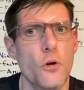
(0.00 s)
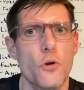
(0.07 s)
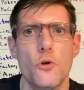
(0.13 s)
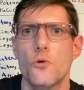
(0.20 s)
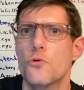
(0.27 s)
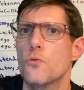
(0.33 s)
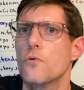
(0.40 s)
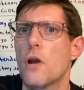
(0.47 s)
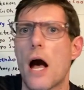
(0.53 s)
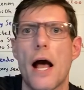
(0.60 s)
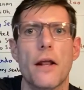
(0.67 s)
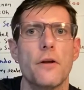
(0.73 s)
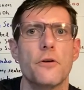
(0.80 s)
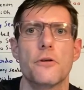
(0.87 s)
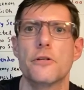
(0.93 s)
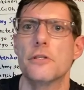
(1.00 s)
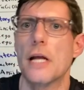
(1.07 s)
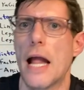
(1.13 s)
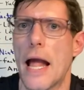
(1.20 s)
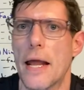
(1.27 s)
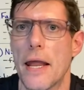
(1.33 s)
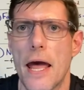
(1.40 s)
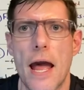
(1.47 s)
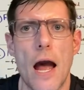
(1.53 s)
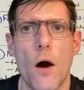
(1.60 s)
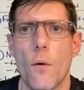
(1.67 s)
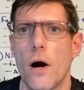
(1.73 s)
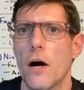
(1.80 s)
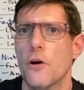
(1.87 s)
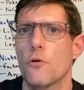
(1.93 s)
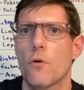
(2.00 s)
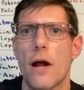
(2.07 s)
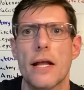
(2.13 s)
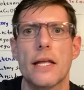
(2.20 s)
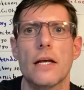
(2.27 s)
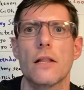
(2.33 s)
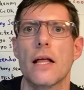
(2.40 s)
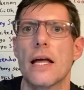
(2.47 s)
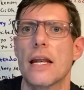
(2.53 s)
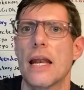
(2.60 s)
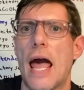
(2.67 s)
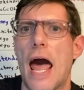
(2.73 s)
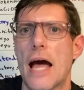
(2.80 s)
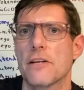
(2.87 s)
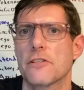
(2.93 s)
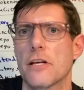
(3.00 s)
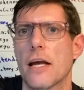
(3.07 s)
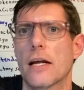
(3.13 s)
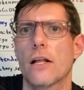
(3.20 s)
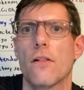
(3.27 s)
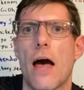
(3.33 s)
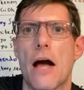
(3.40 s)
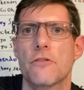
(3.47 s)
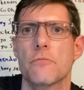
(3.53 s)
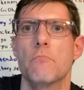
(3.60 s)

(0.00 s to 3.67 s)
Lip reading: You do not understand how unregulated asset class